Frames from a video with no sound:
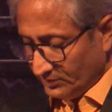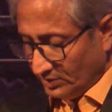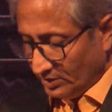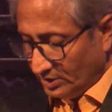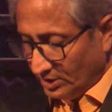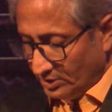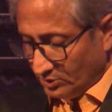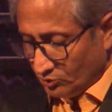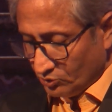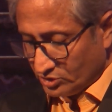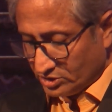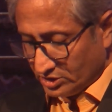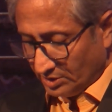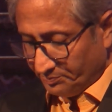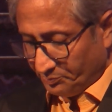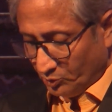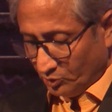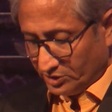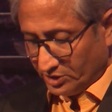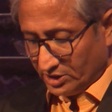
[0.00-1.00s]
into
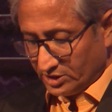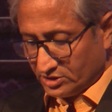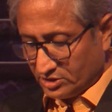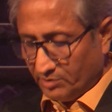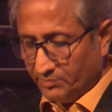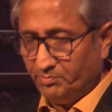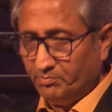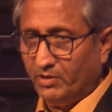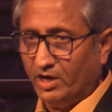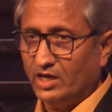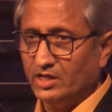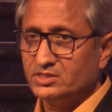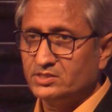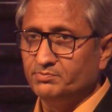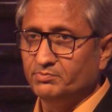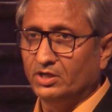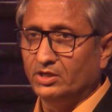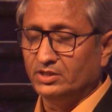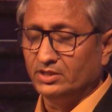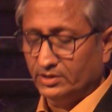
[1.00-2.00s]
supporters of mass
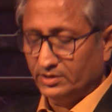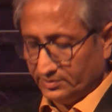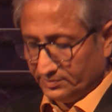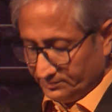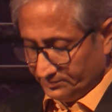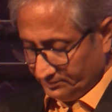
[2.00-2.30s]
murder.